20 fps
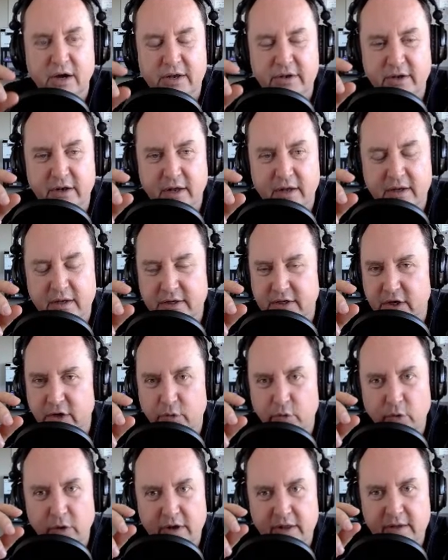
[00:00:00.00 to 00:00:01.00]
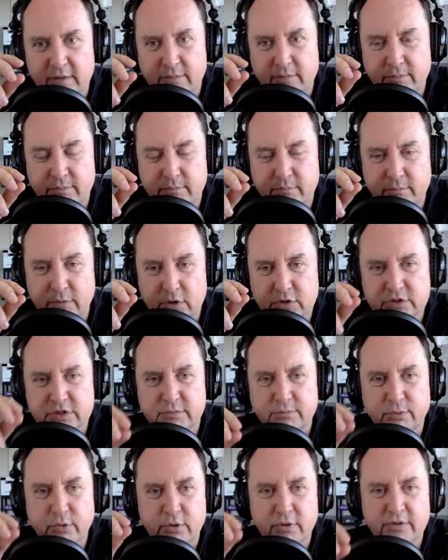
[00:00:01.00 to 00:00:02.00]
you know, one of the most
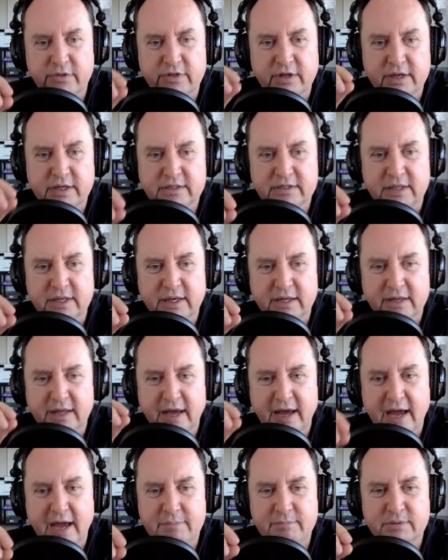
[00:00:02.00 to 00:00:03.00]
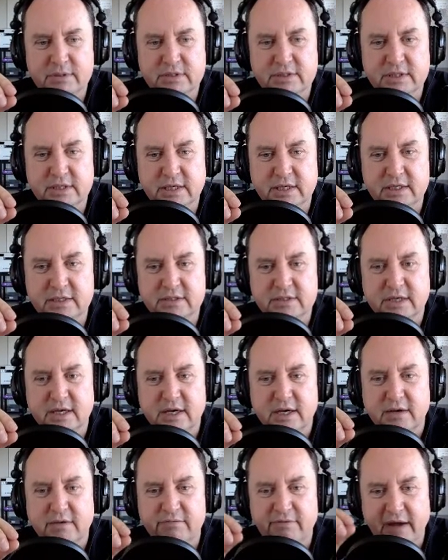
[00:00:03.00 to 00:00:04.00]
important things that, that happens is
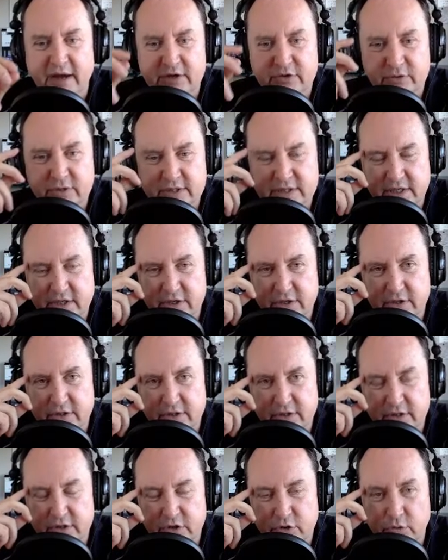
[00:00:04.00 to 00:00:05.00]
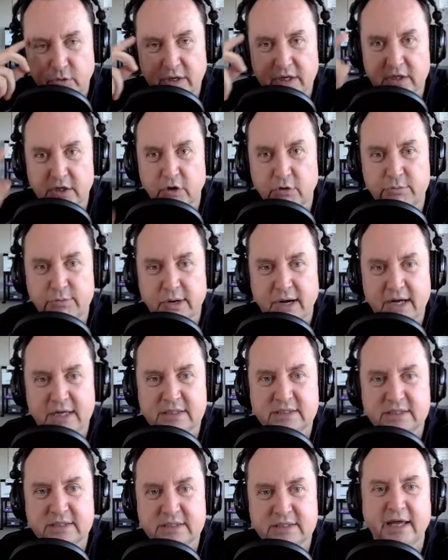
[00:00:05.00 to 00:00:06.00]
factories here, you want a low
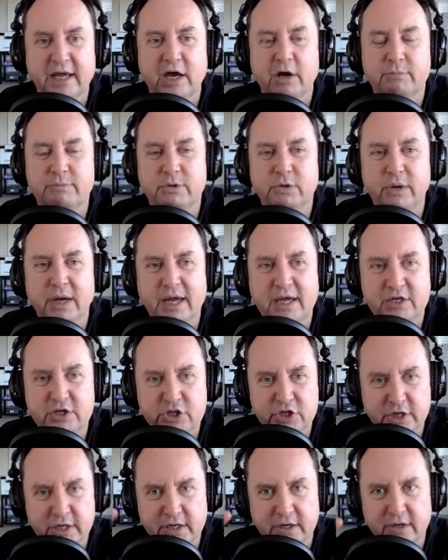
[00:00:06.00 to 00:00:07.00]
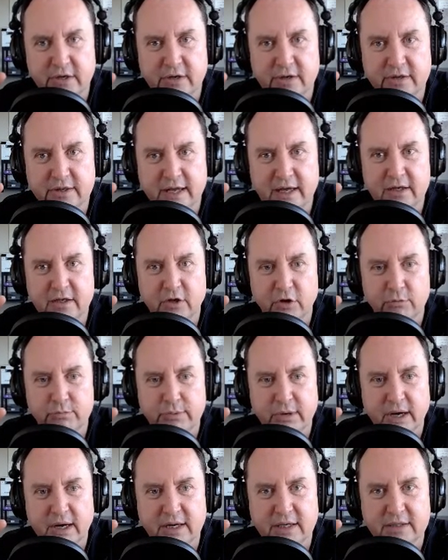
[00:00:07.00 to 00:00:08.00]
price, and they help you engineer that low
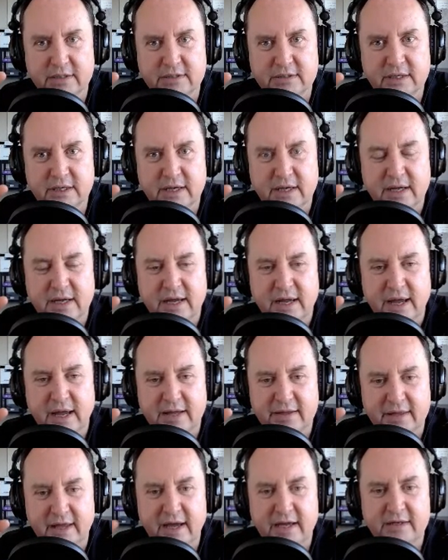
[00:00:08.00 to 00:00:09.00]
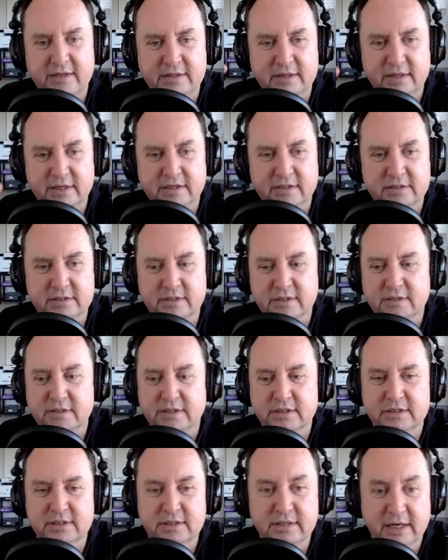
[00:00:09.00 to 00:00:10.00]
price. And that is
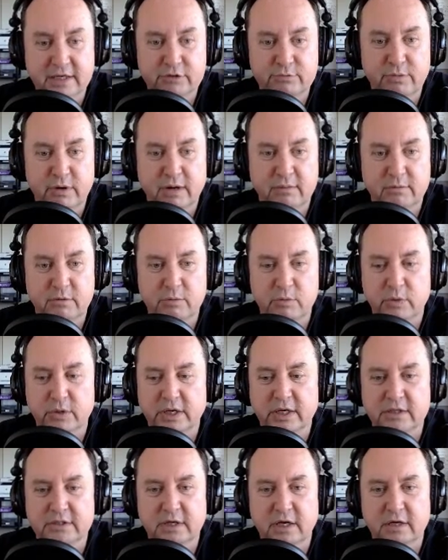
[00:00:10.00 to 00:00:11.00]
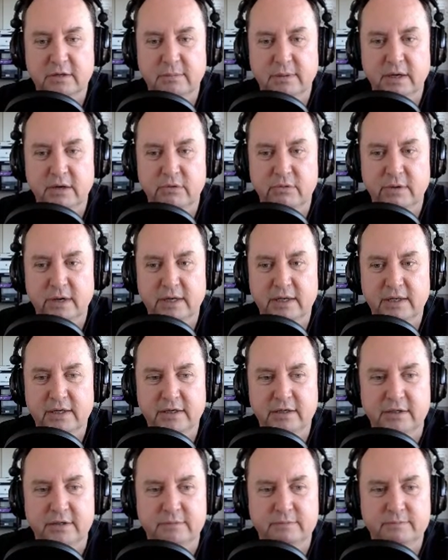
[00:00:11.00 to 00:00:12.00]
this next problem we're going to talk about right
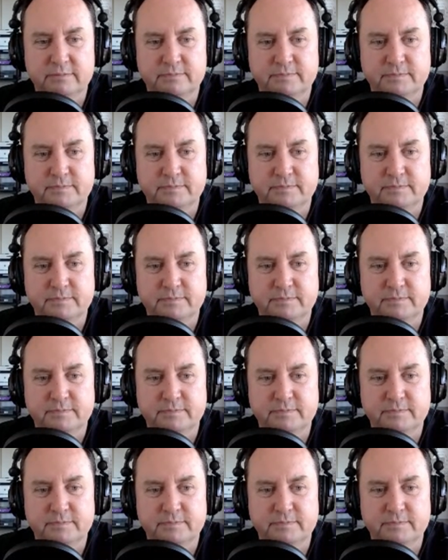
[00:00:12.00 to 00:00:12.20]
here.